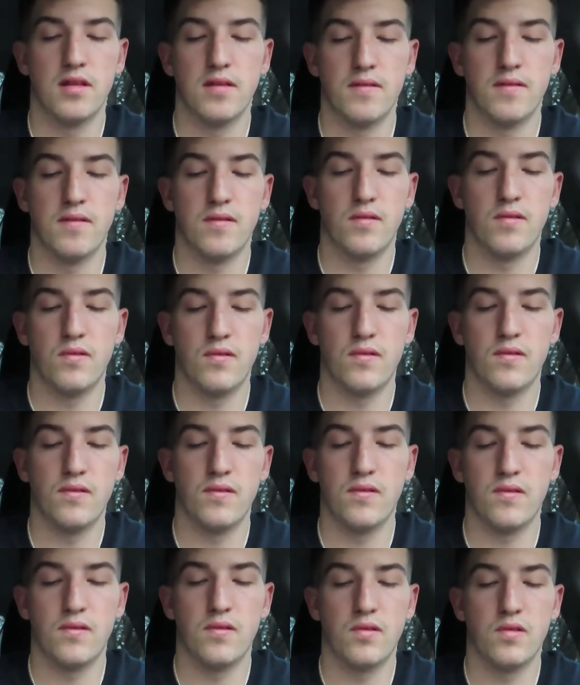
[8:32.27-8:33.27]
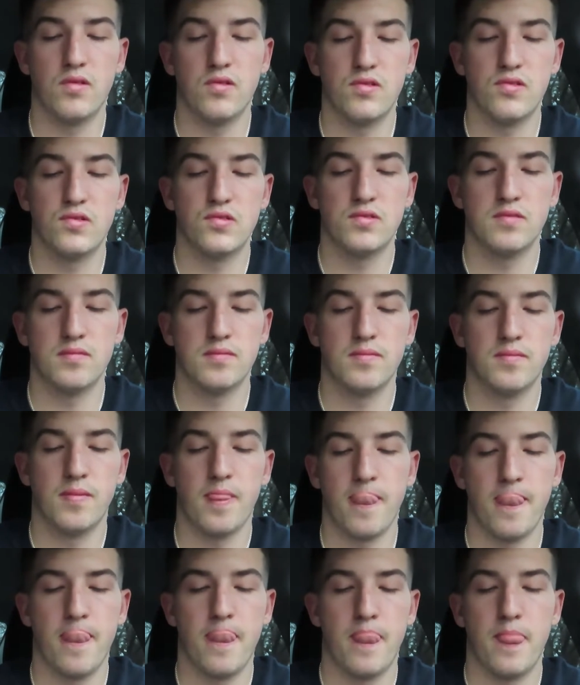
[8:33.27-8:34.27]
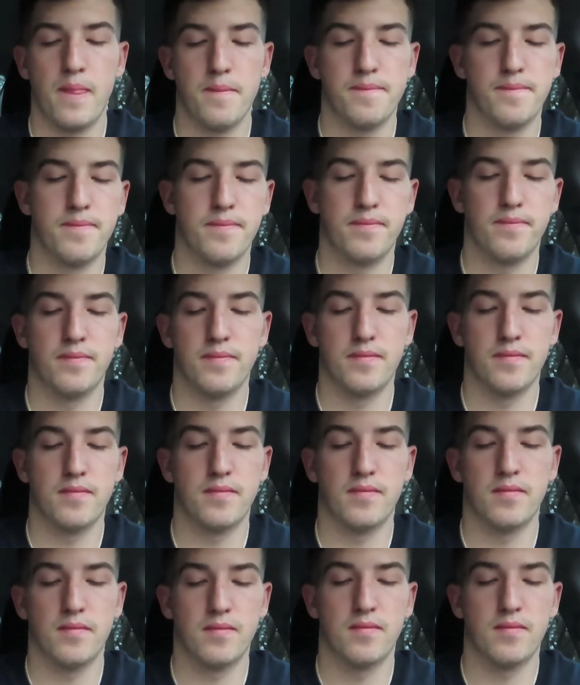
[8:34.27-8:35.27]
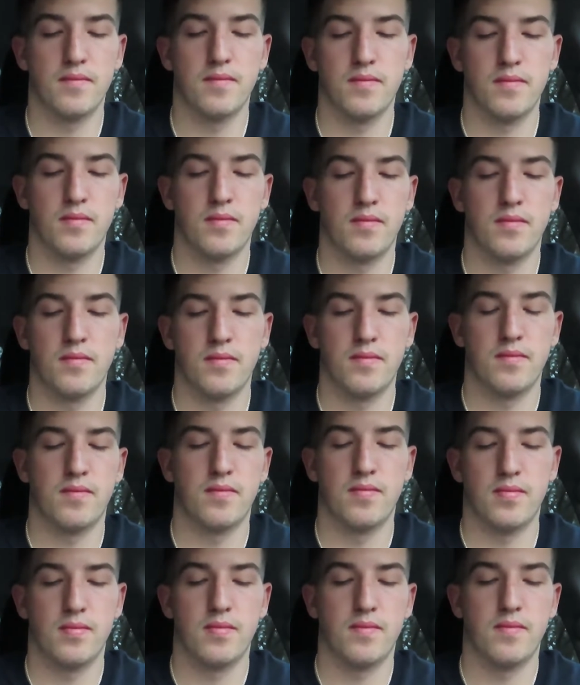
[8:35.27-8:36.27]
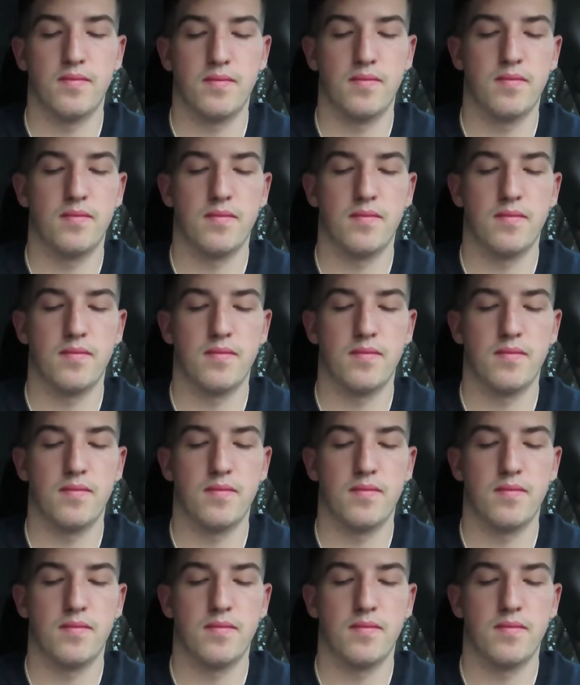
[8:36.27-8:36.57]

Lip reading: Nobody speaks.